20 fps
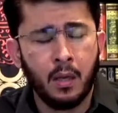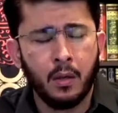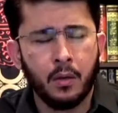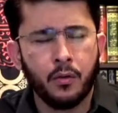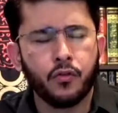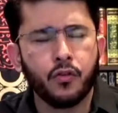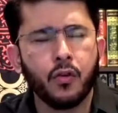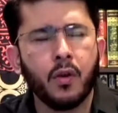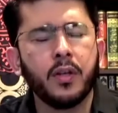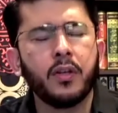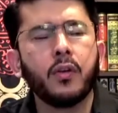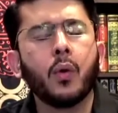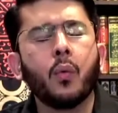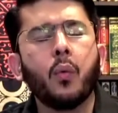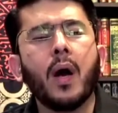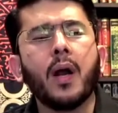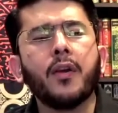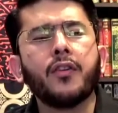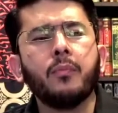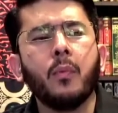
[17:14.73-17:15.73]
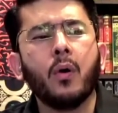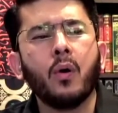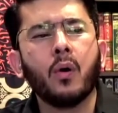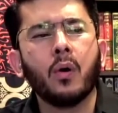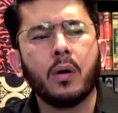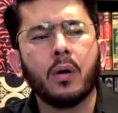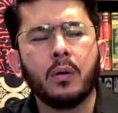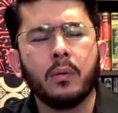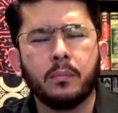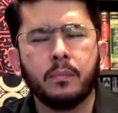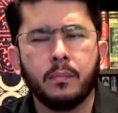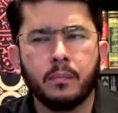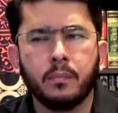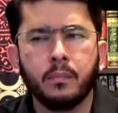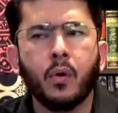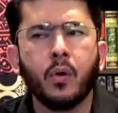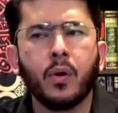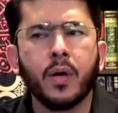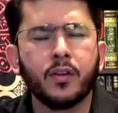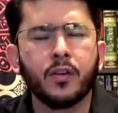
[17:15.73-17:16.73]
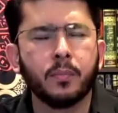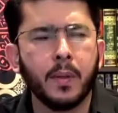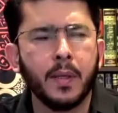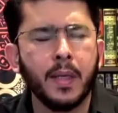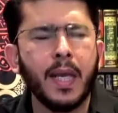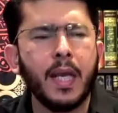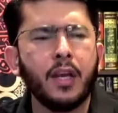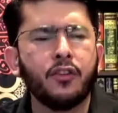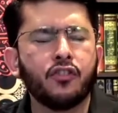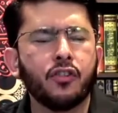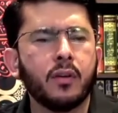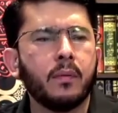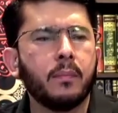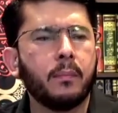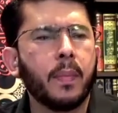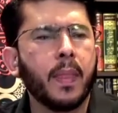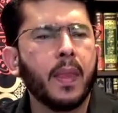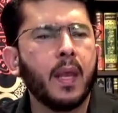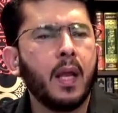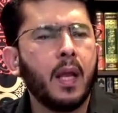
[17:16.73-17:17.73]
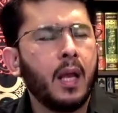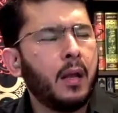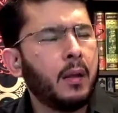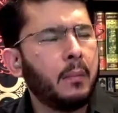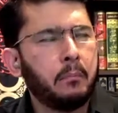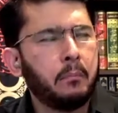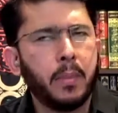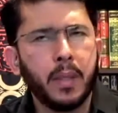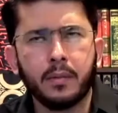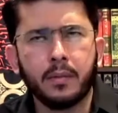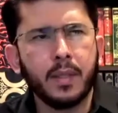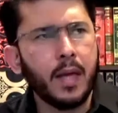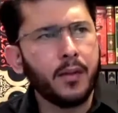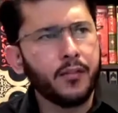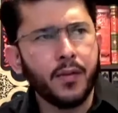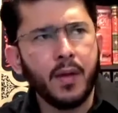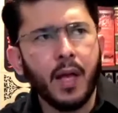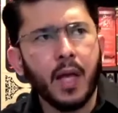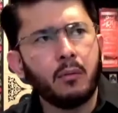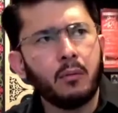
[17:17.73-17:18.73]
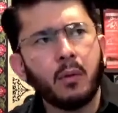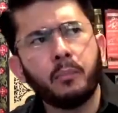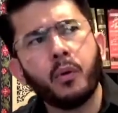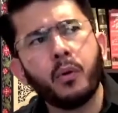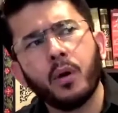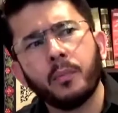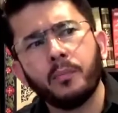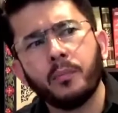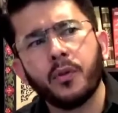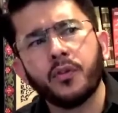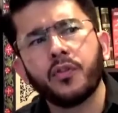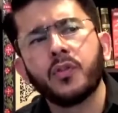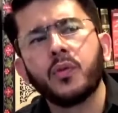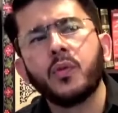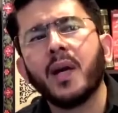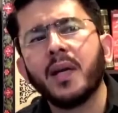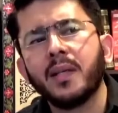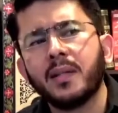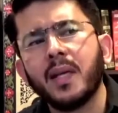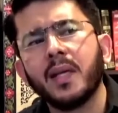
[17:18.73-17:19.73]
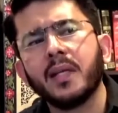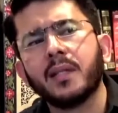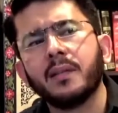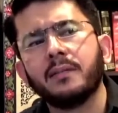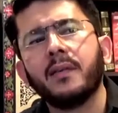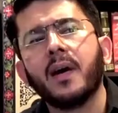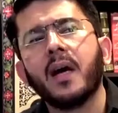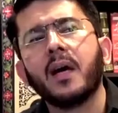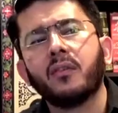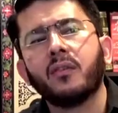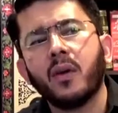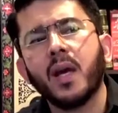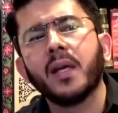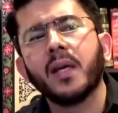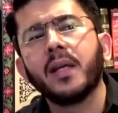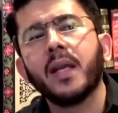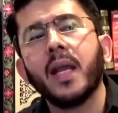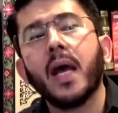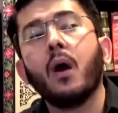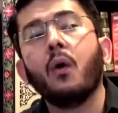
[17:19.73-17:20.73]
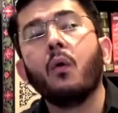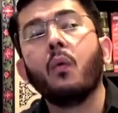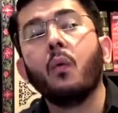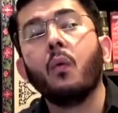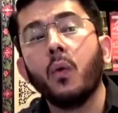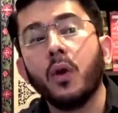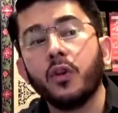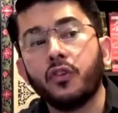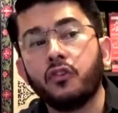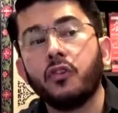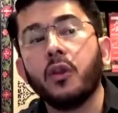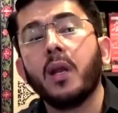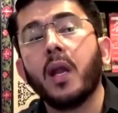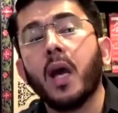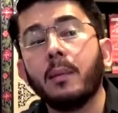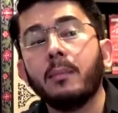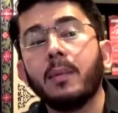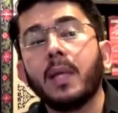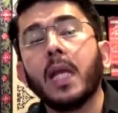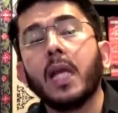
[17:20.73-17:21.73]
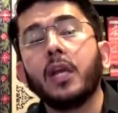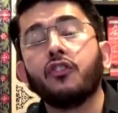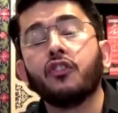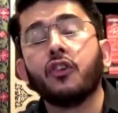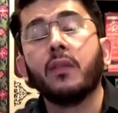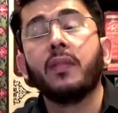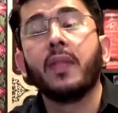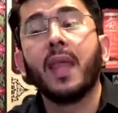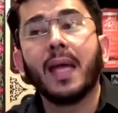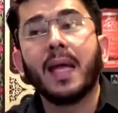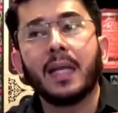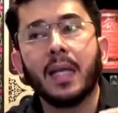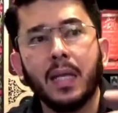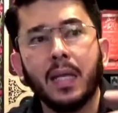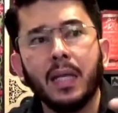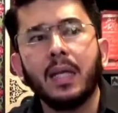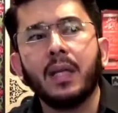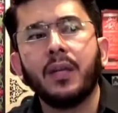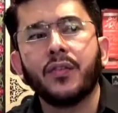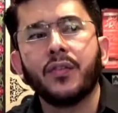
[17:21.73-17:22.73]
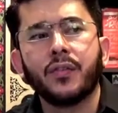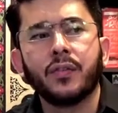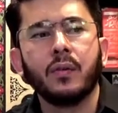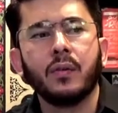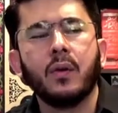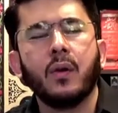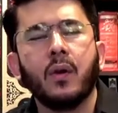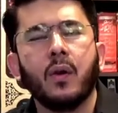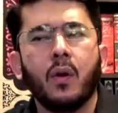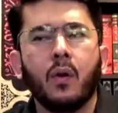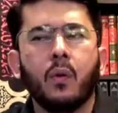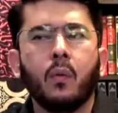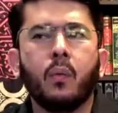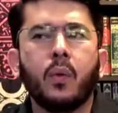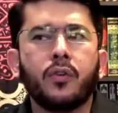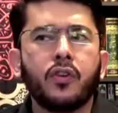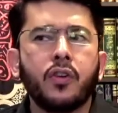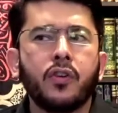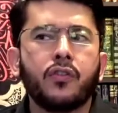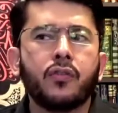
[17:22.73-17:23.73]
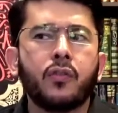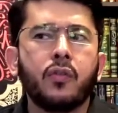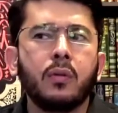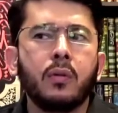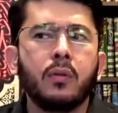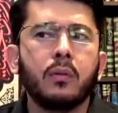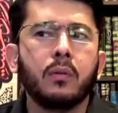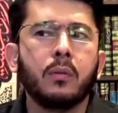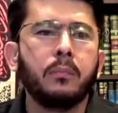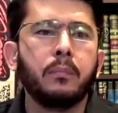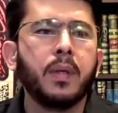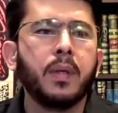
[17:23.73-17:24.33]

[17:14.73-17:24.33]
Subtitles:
So it requires more explanation. But that's not our purpose, to identify right now which denomination that is, which is to